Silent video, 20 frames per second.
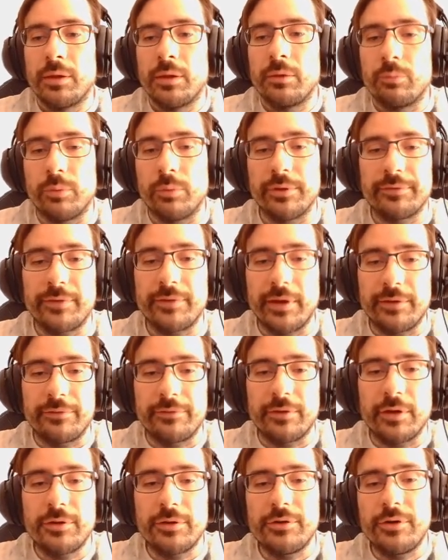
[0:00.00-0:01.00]
Once that is
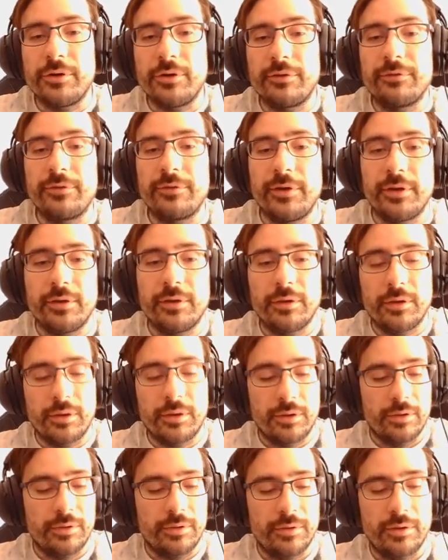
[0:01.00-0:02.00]
done, you can see
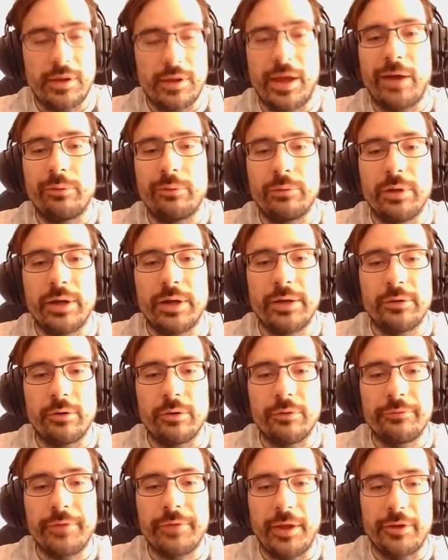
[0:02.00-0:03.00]
the outline
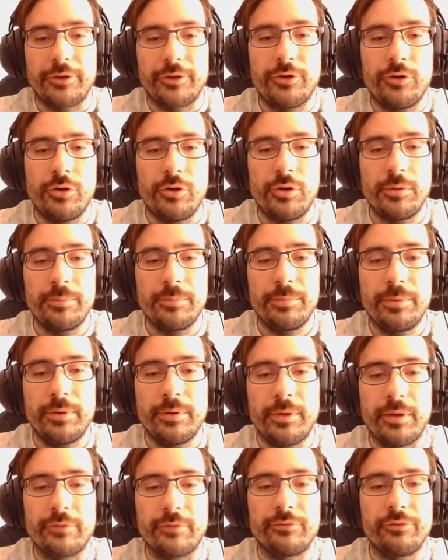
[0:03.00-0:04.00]
of that cube,
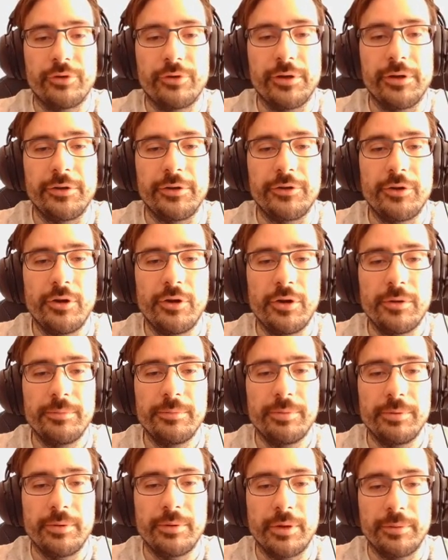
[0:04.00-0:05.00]
that 3D
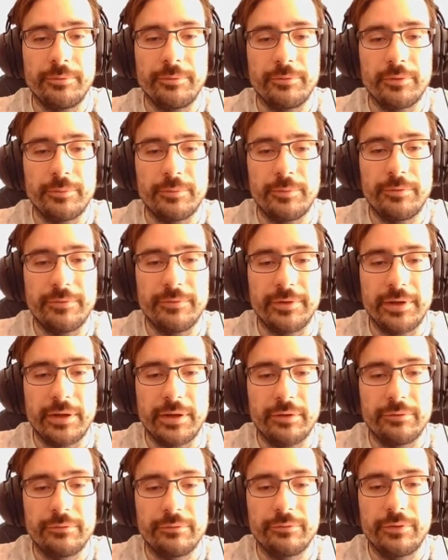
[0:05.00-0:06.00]
cube. I'm just going to move it
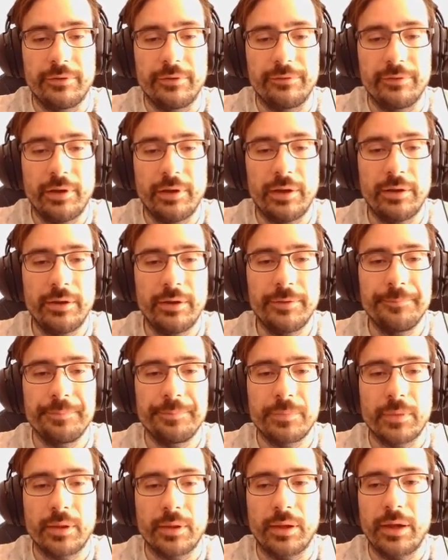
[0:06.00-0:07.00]
down very slightly.
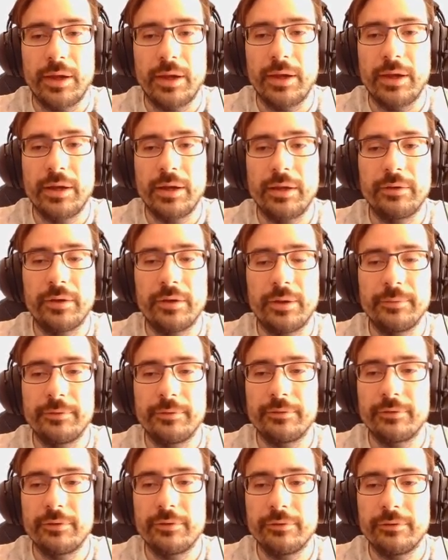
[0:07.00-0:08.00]
And I'm
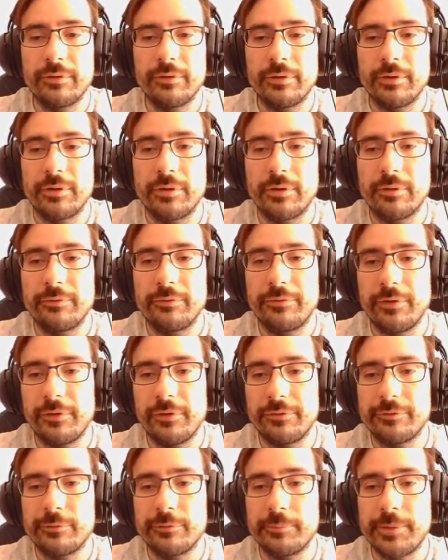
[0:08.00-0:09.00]
just going to,
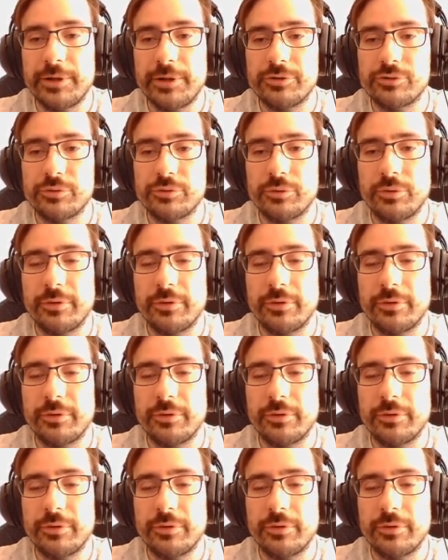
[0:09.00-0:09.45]
first of all, make sure